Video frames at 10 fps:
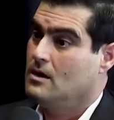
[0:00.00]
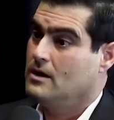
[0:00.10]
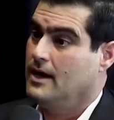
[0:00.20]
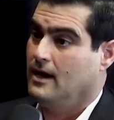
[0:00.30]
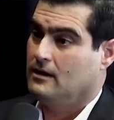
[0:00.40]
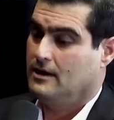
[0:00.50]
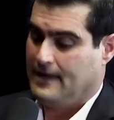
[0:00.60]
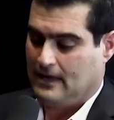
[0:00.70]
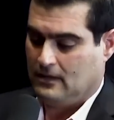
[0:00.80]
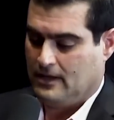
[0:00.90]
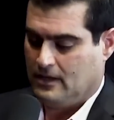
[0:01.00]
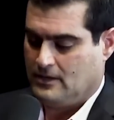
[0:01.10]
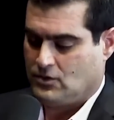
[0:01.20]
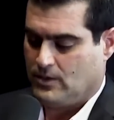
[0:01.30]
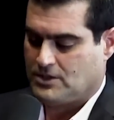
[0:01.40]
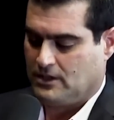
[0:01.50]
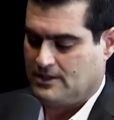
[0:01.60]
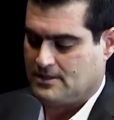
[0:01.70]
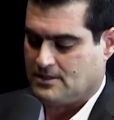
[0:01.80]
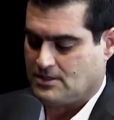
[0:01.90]
Hmm. Yeah, and that intuition
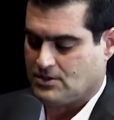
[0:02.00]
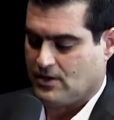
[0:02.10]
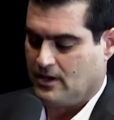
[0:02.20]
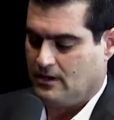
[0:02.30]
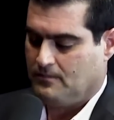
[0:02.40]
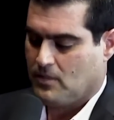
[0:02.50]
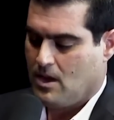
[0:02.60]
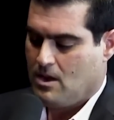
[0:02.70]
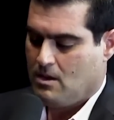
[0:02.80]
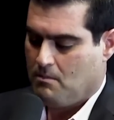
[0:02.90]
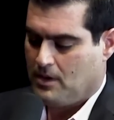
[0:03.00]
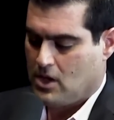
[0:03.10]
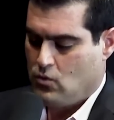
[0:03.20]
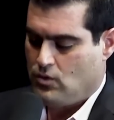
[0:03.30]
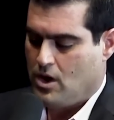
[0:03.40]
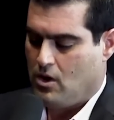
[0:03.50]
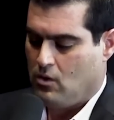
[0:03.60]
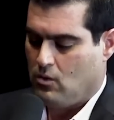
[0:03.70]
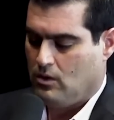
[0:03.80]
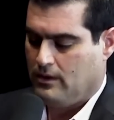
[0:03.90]
leads us astray. But you
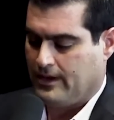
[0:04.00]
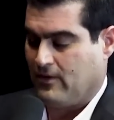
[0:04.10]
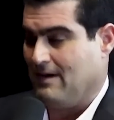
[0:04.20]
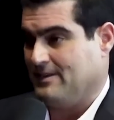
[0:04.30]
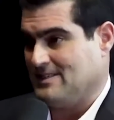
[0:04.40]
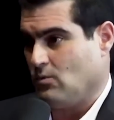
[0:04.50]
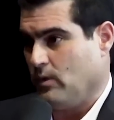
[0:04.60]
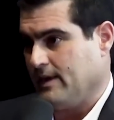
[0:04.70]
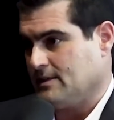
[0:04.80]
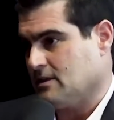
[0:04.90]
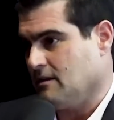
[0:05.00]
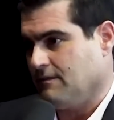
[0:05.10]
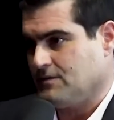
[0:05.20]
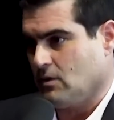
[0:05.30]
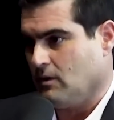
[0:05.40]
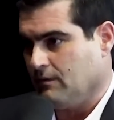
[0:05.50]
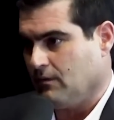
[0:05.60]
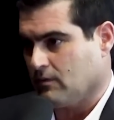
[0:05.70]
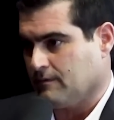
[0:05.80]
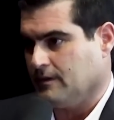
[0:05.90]
know that gravity is the weakest of the so-called
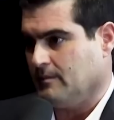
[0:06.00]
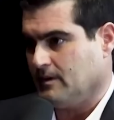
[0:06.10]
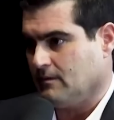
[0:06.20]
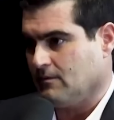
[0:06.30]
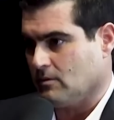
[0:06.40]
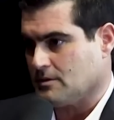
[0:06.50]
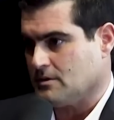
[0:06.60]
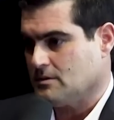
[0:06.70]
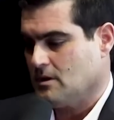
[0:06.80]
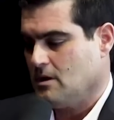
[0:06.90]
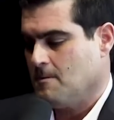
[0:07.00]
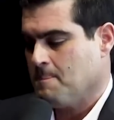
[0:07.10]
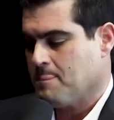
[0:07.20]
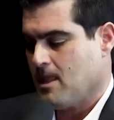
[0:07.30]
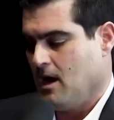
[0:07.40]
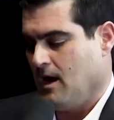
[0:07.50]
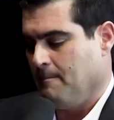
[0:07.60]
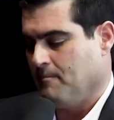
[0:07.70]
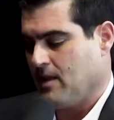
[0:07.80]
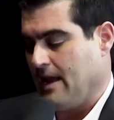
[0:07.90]
four fundamental forces.
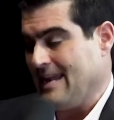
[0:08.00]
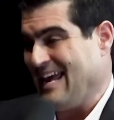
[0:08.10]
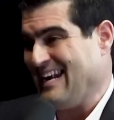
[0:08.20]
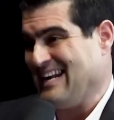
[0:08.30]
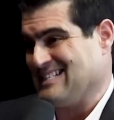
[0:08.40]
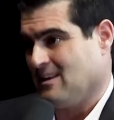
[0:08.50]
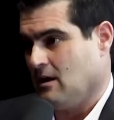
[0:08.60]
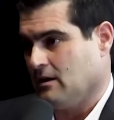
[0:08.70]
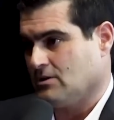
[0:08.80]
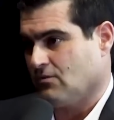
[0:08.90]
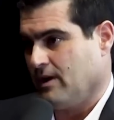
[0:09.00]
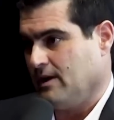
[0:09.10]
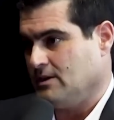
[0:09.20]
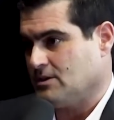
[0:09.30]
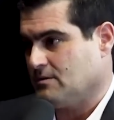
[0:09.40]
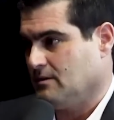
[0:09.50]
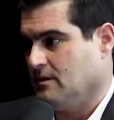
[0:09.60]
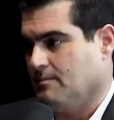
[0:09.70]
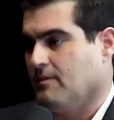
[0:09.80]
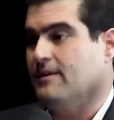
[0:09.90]
Um, and yet it has the longest range,
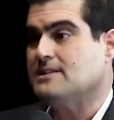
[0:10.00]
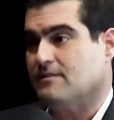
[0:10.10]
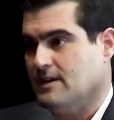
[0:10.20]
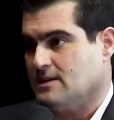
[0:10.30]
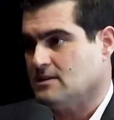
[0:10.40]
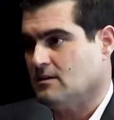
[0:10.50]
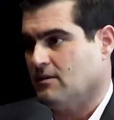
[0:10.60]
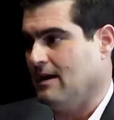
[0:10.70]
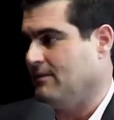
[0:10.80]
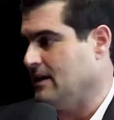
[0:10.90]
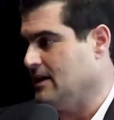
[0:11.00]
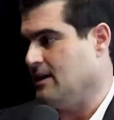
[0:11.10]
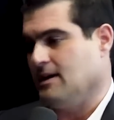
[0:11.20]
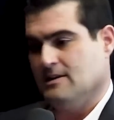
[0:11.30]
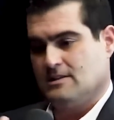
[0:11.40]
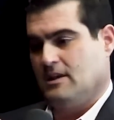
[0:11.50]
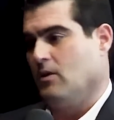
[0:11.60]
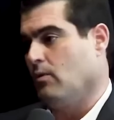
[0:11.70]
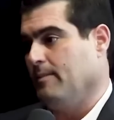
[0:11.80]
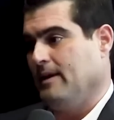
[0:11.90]
you know, pervasiveness. Gravity is, you
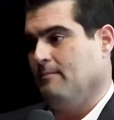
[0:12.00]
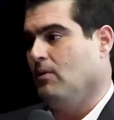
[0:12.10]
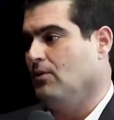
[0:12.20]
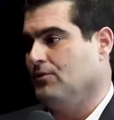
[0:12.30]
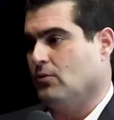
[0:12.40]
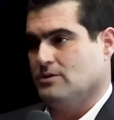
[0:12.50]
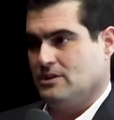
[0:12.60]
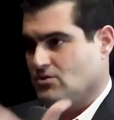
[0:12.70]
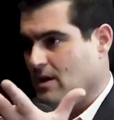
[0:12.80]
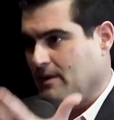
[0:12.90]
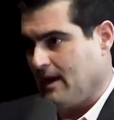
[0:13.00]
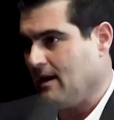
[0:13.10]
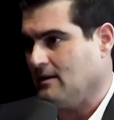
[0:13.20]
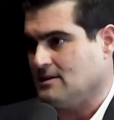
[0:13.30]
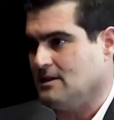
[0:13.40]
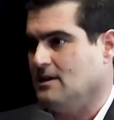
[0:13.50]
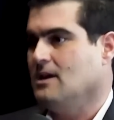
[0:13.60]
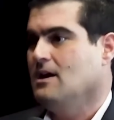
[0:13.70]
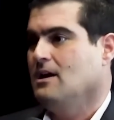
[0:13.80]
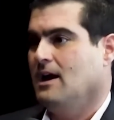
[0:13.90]
know, we're being pulled towards the Andromeda galaxy
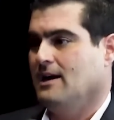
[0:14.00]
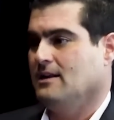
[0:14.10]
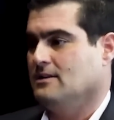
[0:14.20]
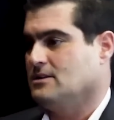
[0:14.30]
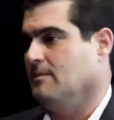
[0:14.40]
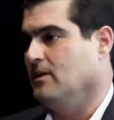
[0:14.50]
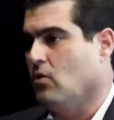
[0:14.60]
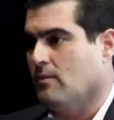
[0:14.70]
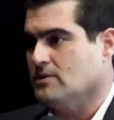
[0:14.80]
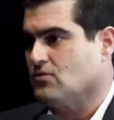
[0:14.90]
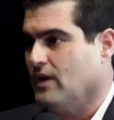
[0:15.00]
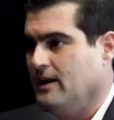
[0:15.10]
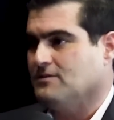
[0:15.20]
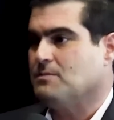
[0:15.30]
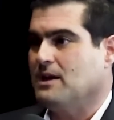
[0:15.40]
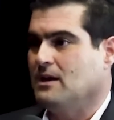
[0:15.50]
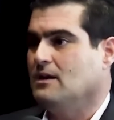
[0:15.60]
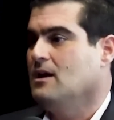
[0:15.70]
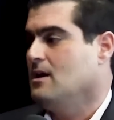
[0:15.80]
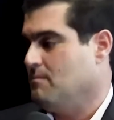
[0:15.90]
at, at some enormous rate of
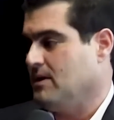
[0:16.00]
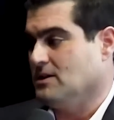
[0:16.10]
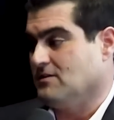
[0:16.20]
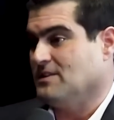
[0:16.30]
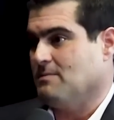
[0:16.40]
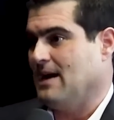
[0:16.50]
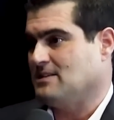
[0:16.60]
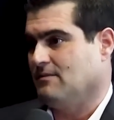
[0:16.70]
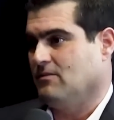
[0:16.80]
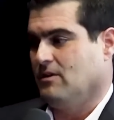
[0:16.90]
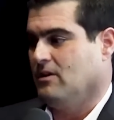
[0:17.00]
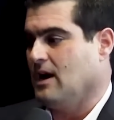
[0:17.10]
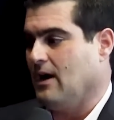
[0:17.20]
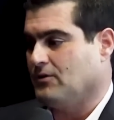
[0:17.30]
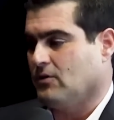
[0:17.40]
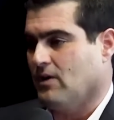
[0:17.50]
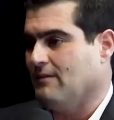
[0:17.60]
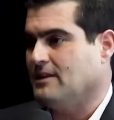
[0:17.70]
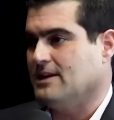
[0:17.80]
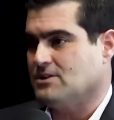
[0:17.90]
speed because of its massive
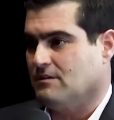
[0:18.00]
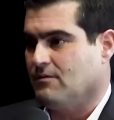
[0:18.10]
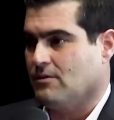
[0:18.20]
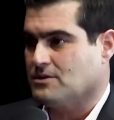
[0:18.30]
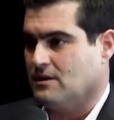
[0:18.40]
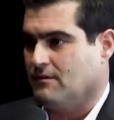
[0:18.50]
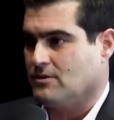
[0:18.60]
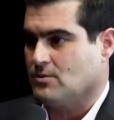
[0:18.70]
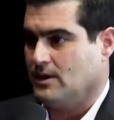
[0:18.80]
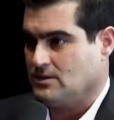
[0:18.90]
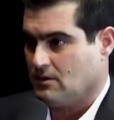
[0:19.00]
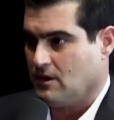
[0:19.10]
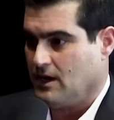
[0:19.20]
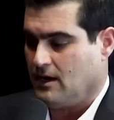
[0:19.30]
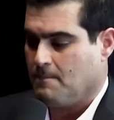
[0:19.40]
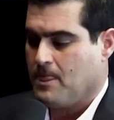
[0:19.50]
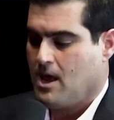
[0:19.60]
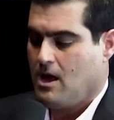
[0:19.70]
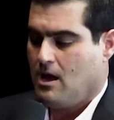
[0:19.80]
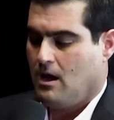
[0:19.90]
counter-gravitational force to the force we exert on it.
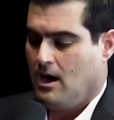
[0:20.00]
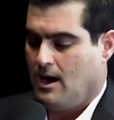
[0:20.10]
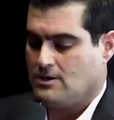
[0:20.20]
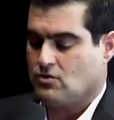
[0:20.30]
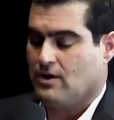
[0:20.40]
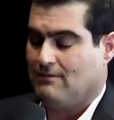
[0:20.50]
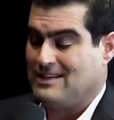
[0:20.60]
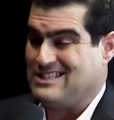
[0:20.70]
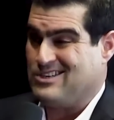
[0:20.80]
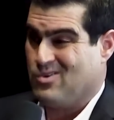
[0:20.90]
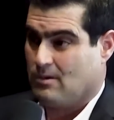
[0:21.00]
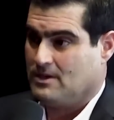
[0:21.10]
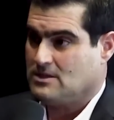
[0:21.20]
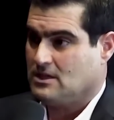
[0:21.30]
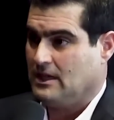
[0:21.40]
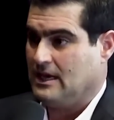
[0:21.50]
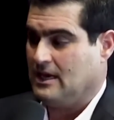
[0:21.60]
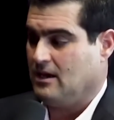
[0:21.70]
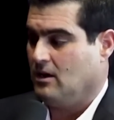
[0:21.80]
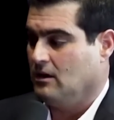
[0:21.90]
Uh, so gravity is
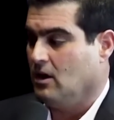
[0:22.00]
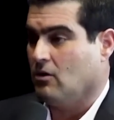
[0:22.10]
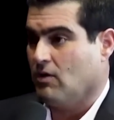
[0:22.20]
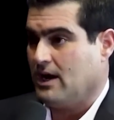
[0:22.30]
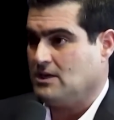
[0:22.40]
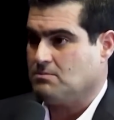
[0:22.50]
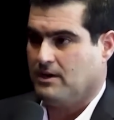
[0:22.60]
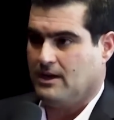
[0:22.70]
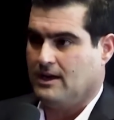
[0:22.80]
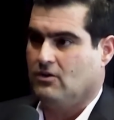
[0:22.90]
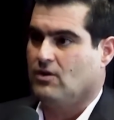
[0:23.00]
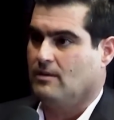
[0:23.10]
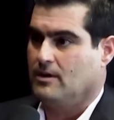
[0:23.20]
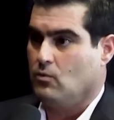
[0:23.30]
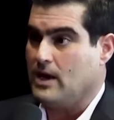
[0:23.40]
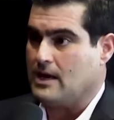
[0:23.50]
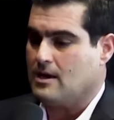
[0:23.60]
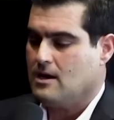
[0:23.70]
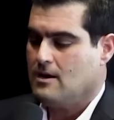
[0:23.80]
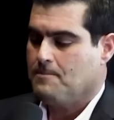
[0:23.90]
enormously uh, long range, but incredibly weak.